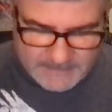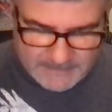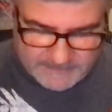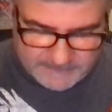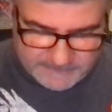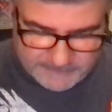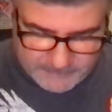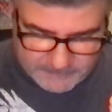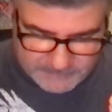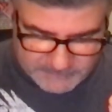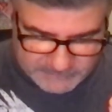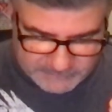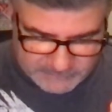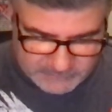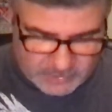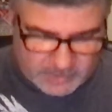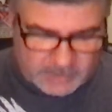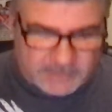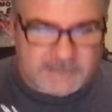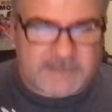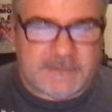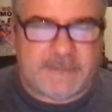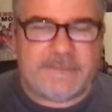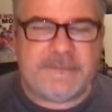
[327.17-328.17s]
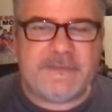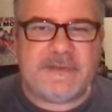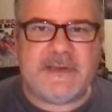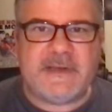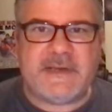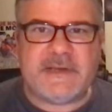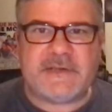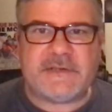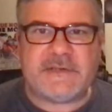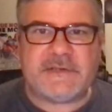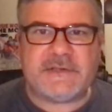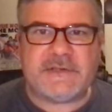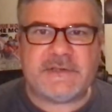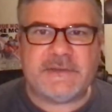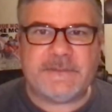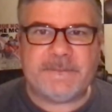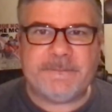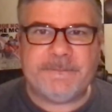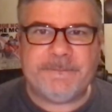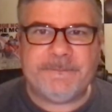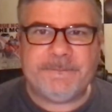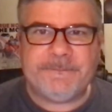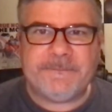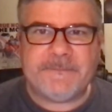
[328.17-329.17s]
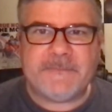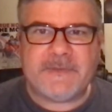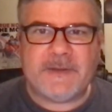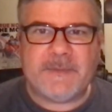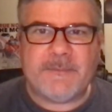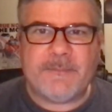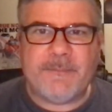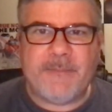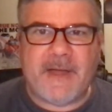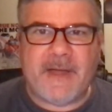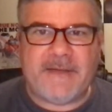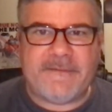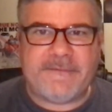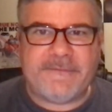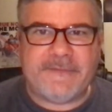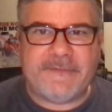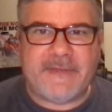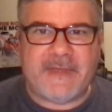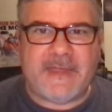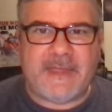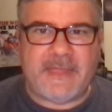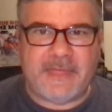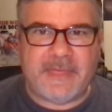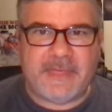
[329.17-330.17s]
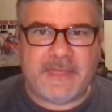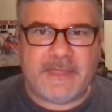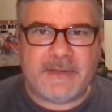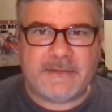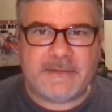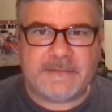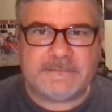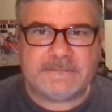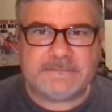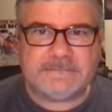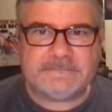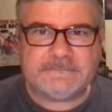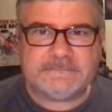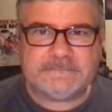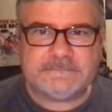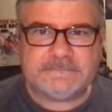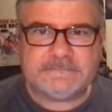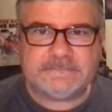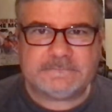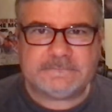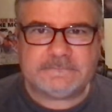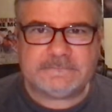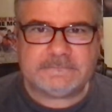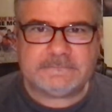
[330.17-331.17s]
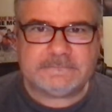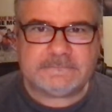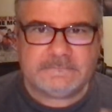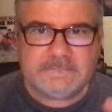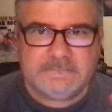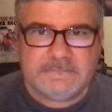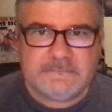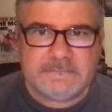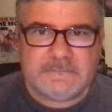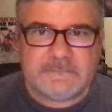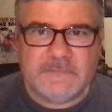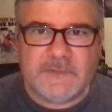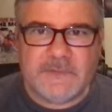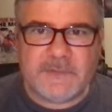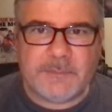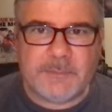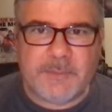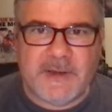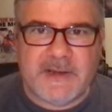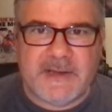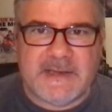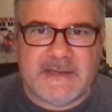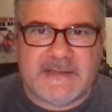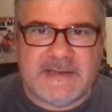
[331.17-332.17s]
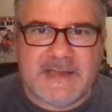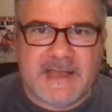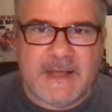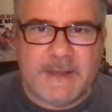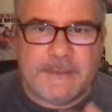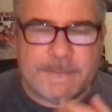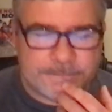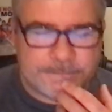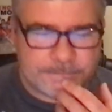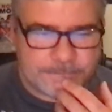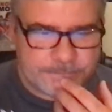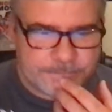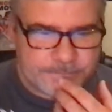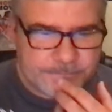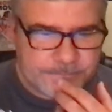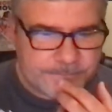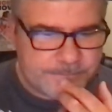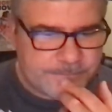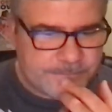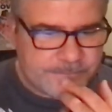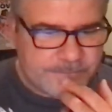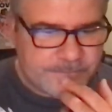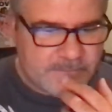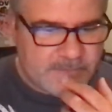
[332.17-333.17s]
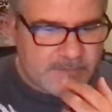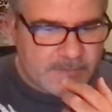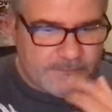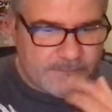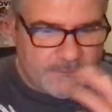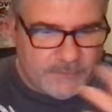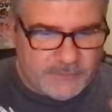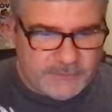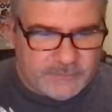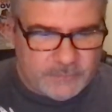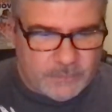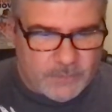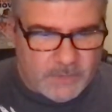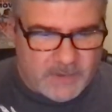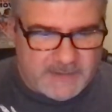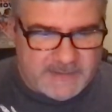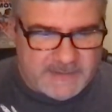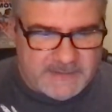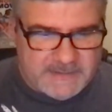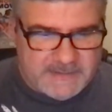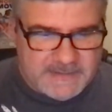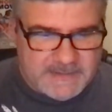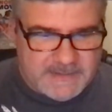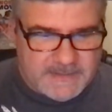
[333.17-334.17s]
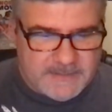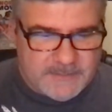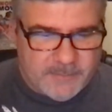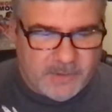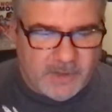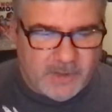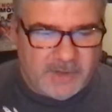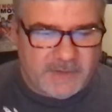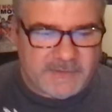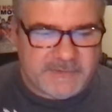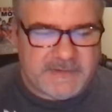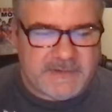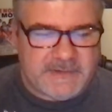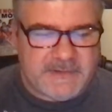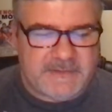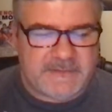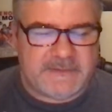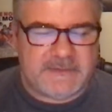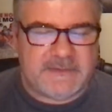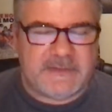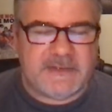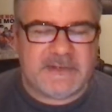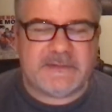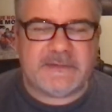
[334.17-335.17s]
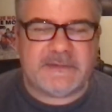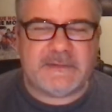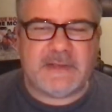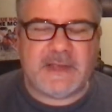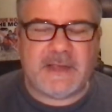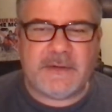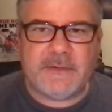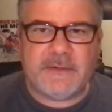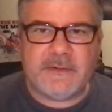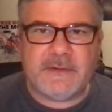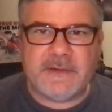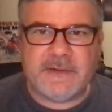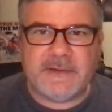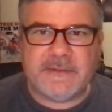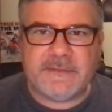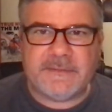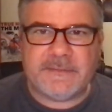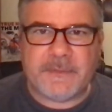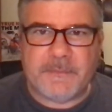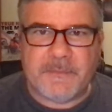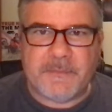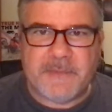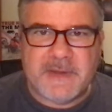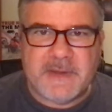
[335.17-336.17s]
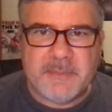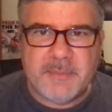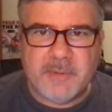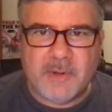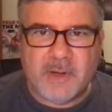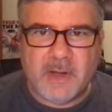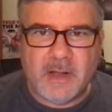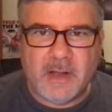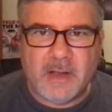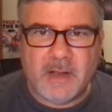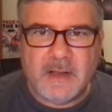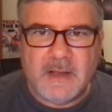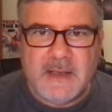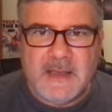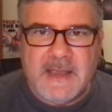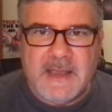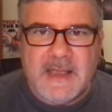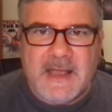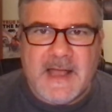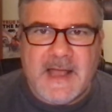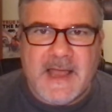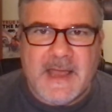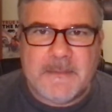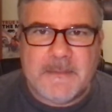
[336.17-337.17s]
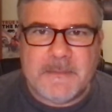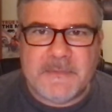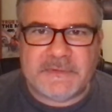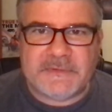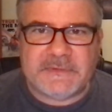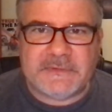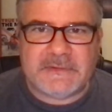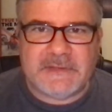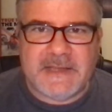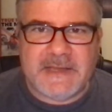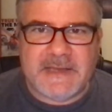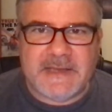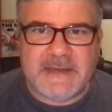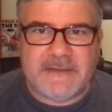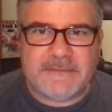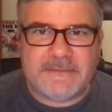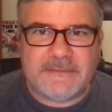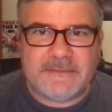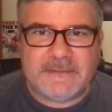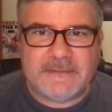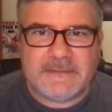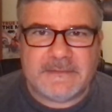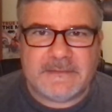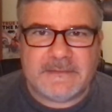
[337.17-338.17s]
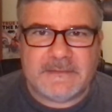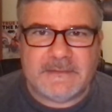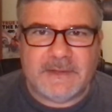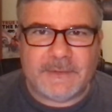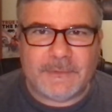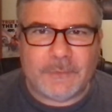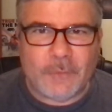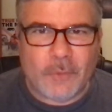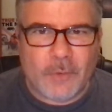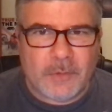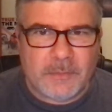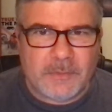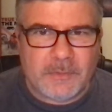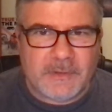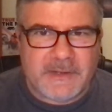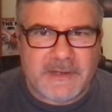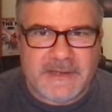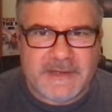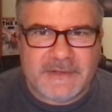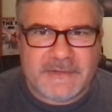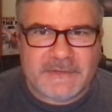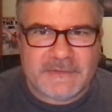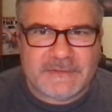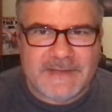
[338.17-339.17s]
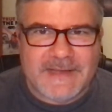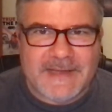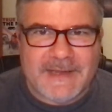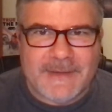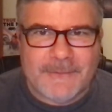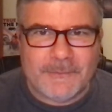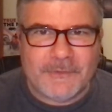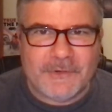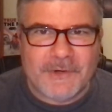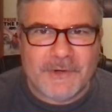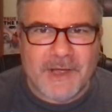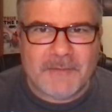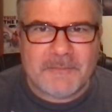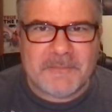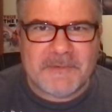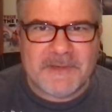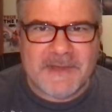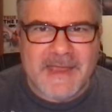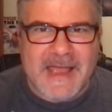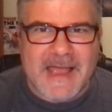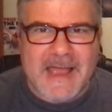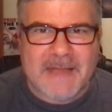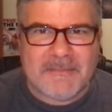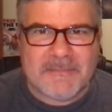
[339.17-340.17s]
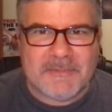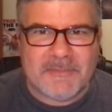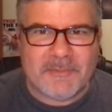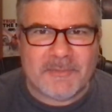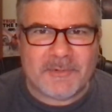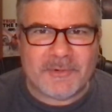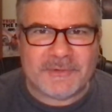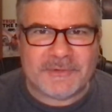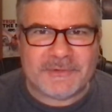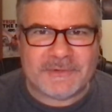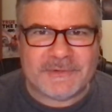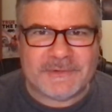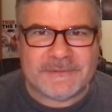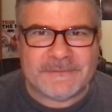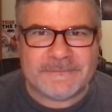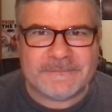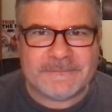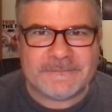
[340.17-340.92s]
from start to finish by faith. Let's break it down. Verse 1, Paul says, This letter is from me, Paul. I am a slave. Now, normally, a slave would not be a happy person.